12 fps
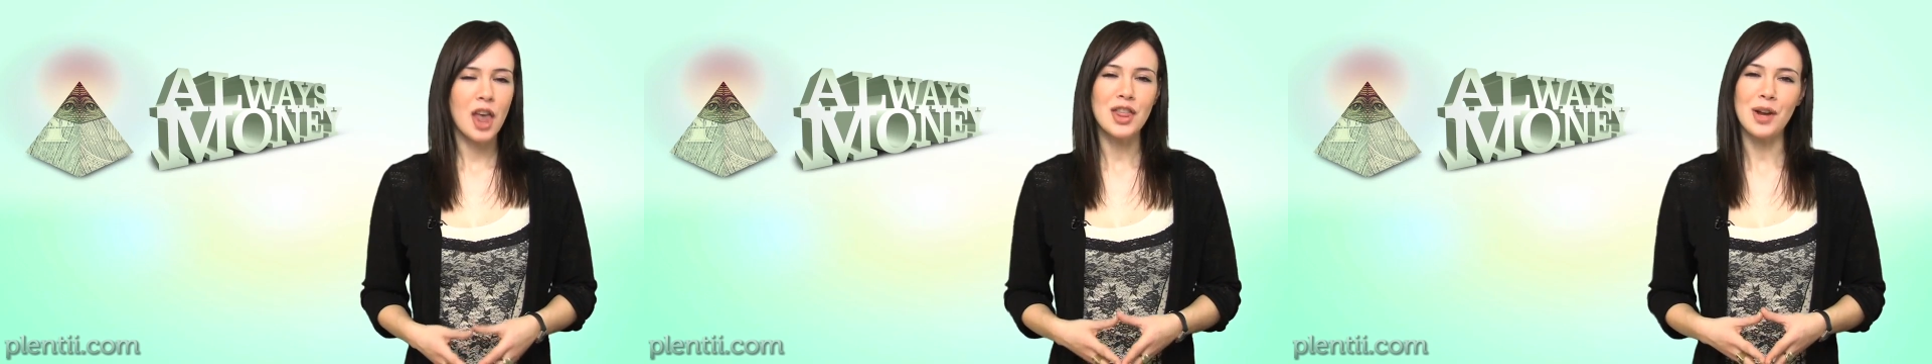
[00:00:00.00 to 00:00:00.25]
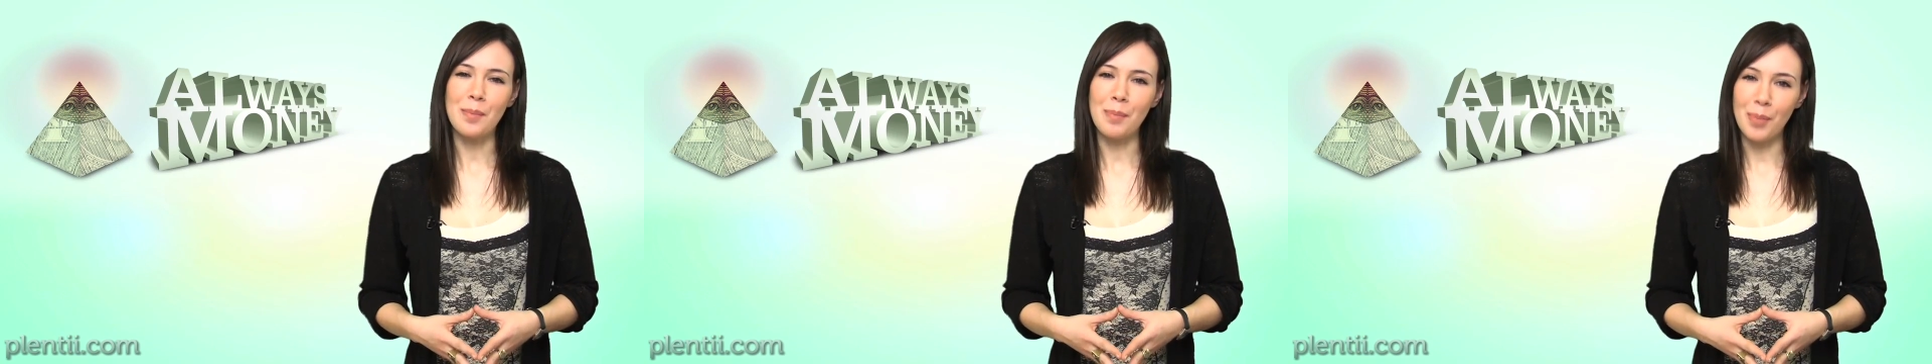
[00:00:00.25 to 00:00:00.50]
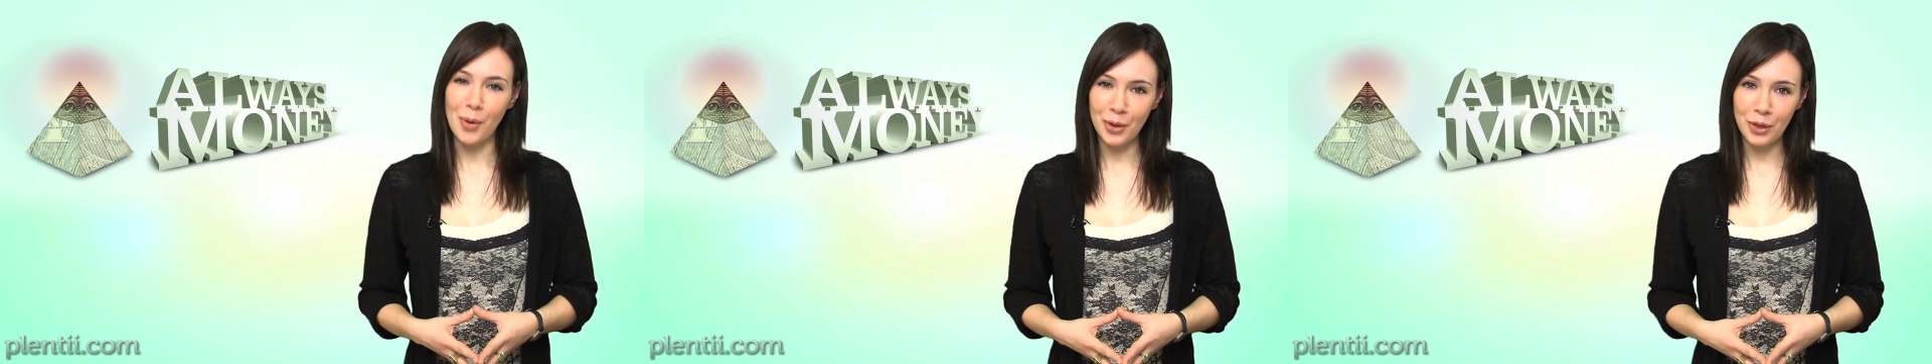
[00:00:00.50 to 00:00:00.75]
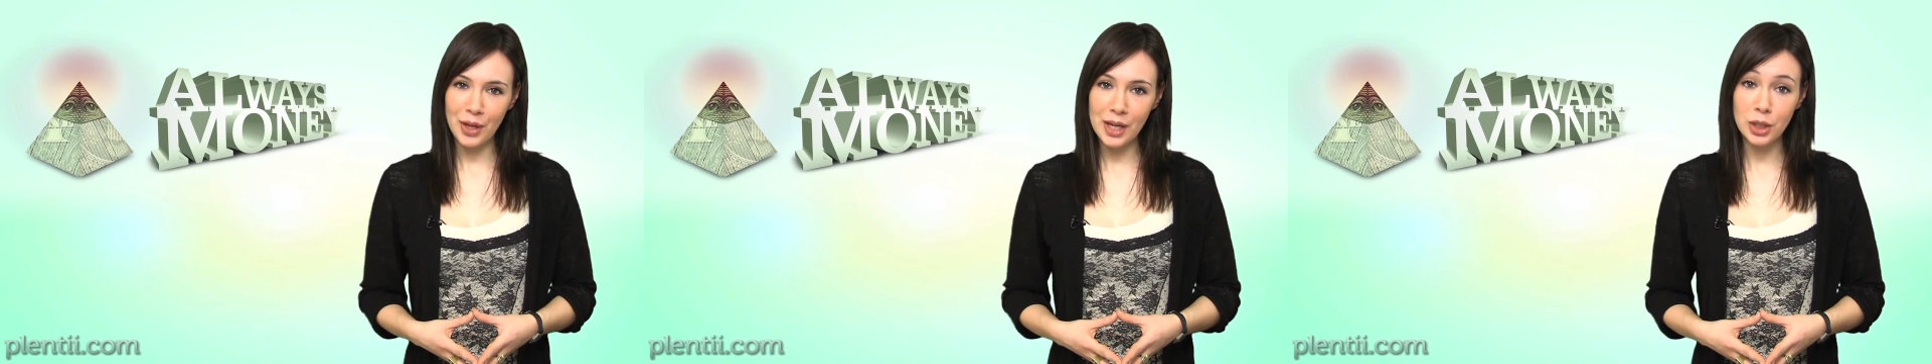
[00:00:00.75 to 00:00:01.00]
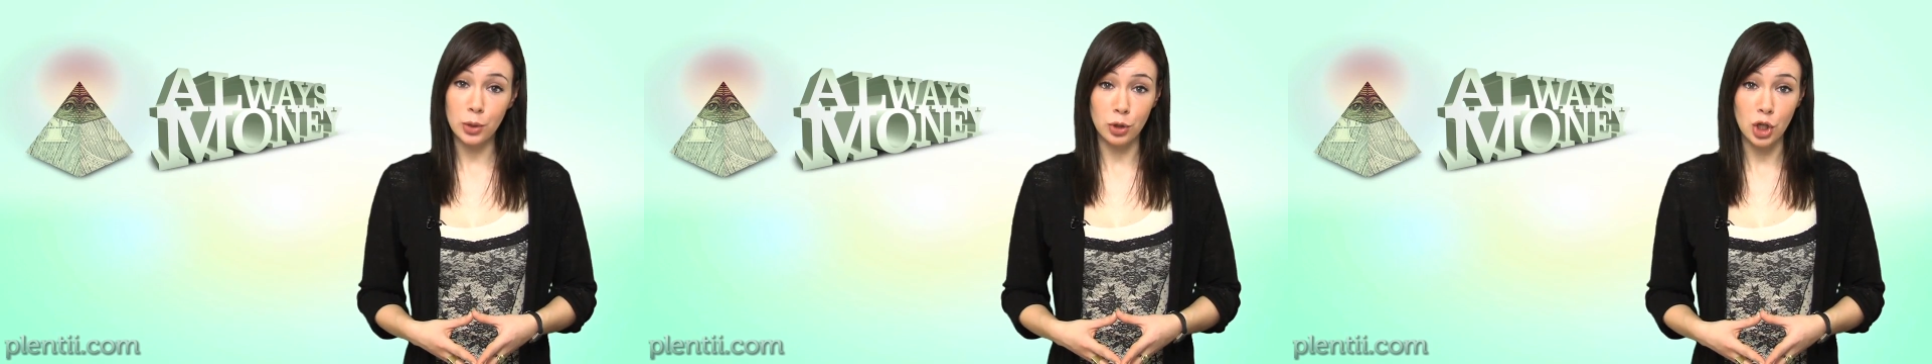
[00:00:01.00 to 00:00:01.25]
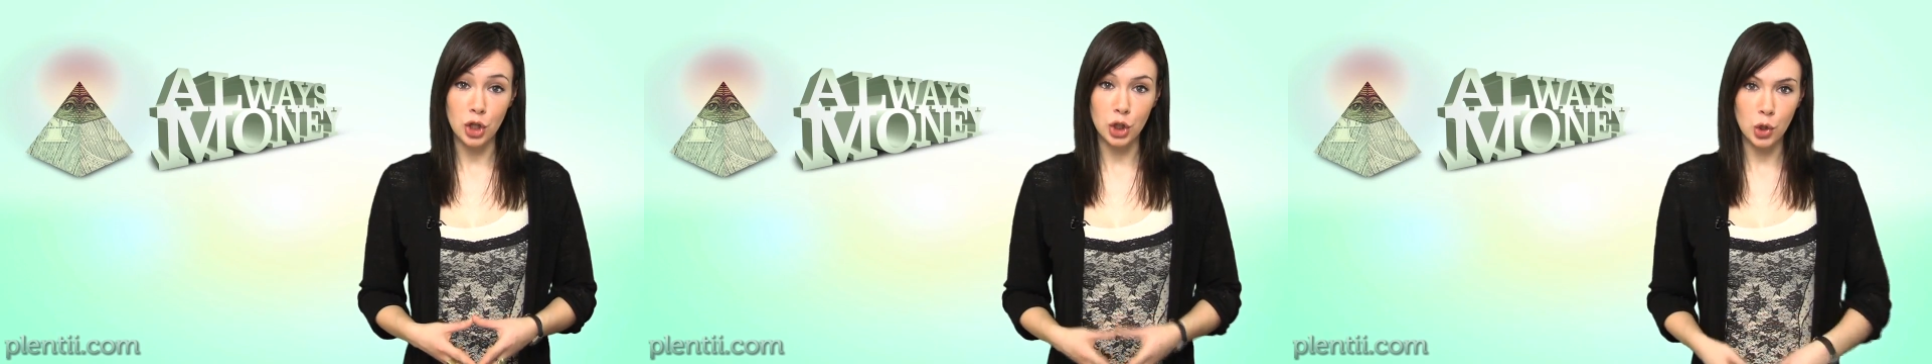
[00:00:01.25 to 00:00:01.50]
they're both things you
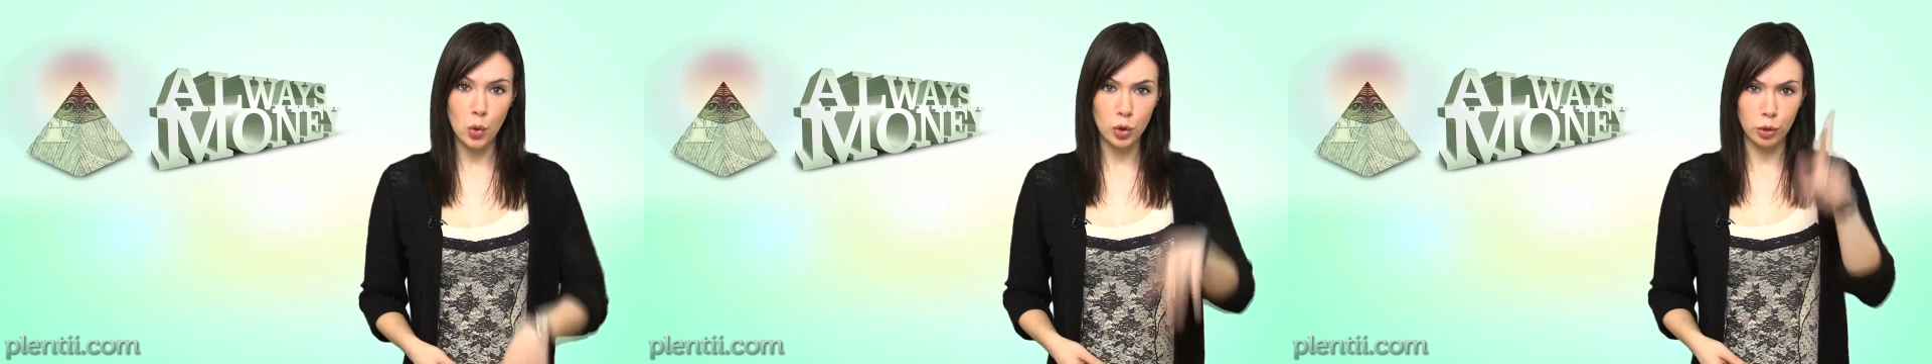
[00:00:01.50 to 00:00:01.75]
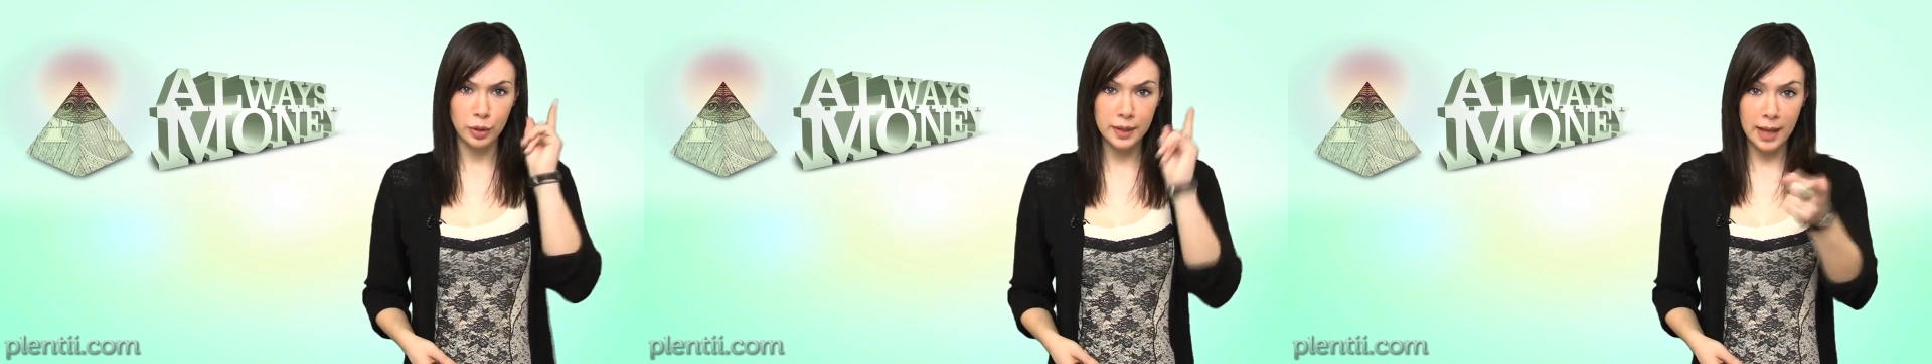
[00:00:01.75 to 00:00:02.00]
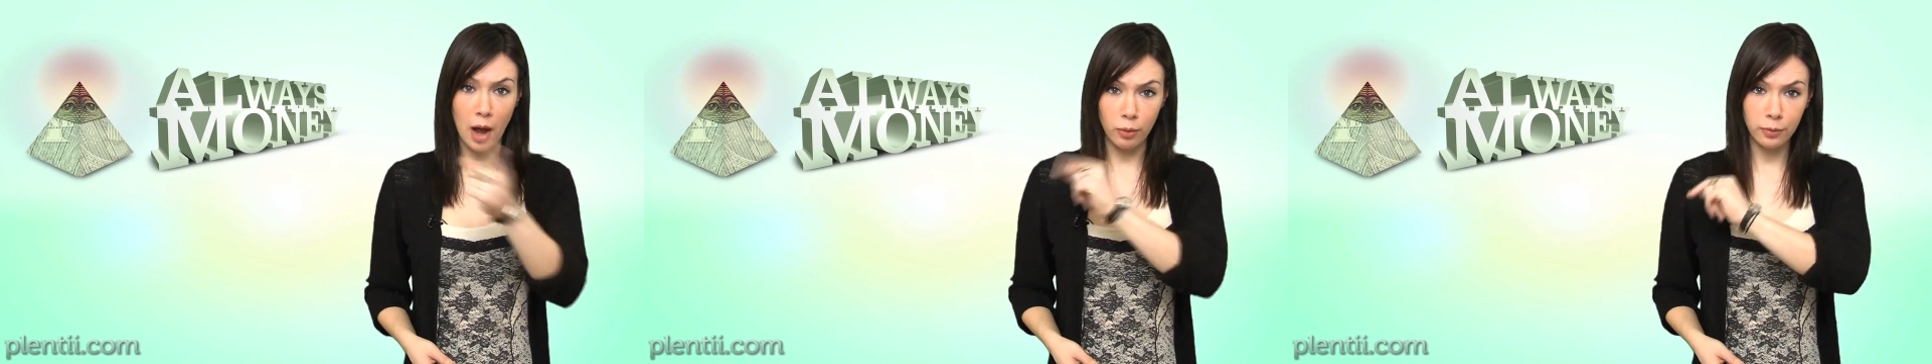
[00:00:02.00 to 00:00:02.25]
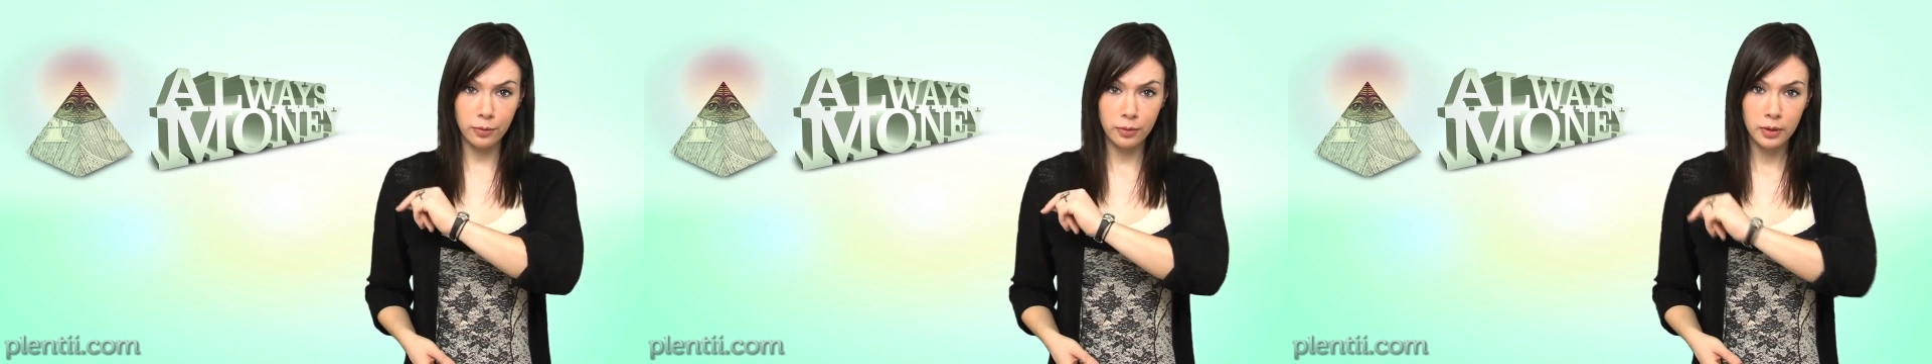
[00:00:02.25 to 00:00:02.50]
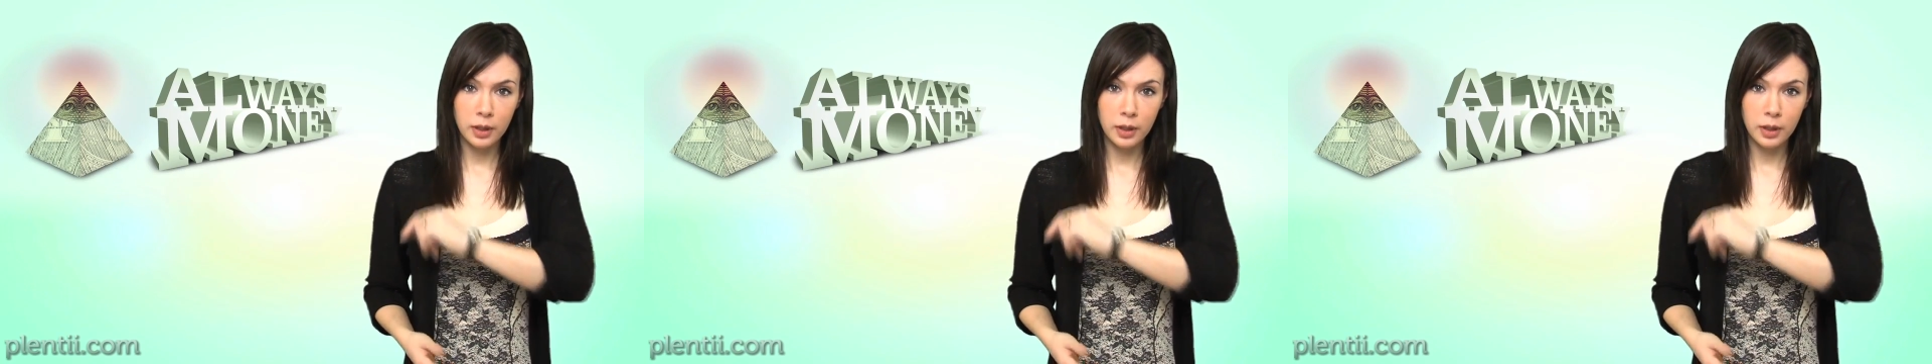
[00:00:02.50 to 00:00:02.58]
should do yourself.